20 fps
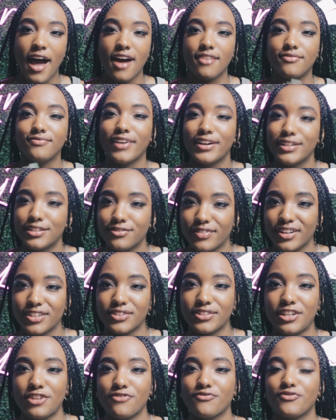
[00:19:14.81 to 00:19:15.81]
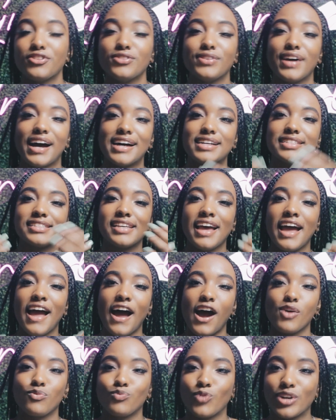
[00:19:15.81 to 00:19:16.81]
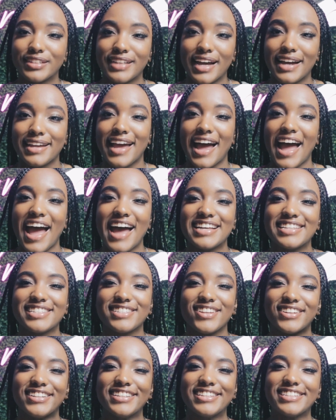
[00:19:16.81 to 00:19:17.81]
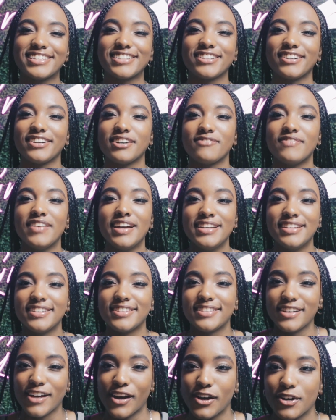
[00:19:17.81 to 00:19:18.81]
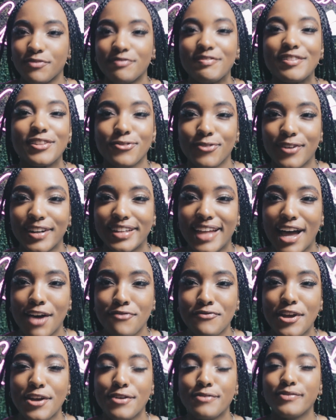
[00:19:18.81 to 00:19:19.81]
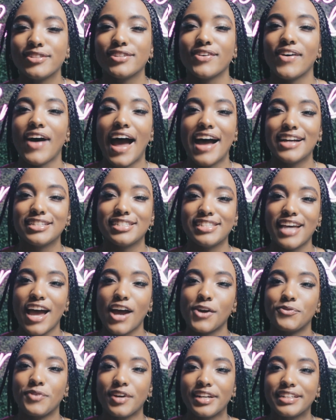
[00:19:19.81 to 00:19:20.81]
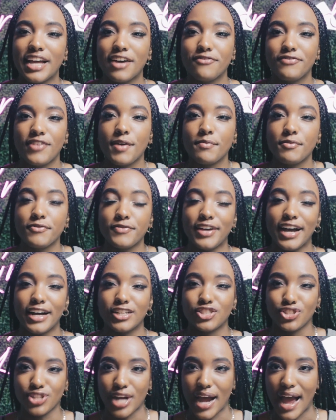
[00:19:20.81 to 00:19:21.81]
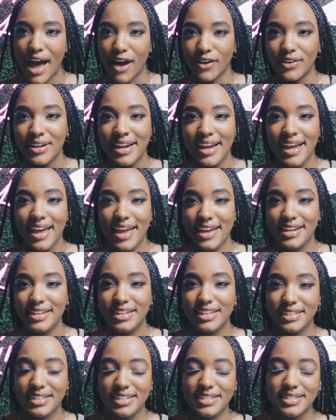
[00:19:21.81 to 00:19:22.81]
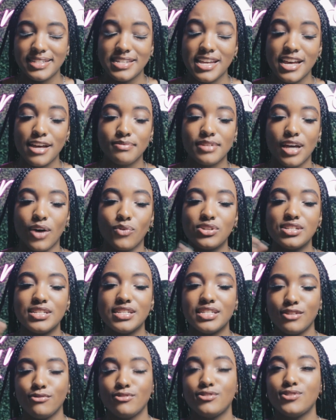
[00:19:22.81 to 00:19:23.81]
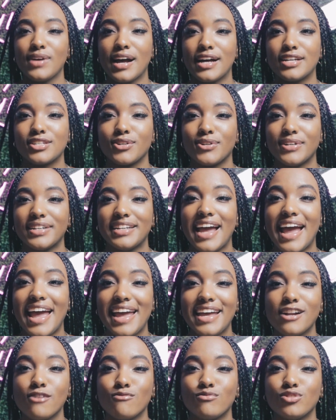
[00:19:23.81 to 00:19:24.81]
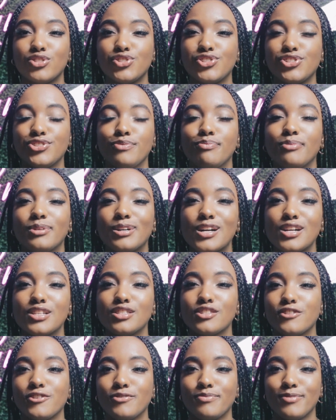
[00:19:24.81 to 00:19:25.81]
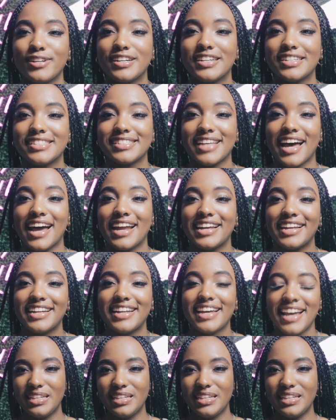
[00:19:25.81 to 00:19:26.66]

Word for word: I finally found a name for you guys. I'm workthatcass on Instagram, so y'all gonna be the workthatfam. So #WorkthatFam if you guys try out any of these tips. I want to see what you guys create. I'm super excited.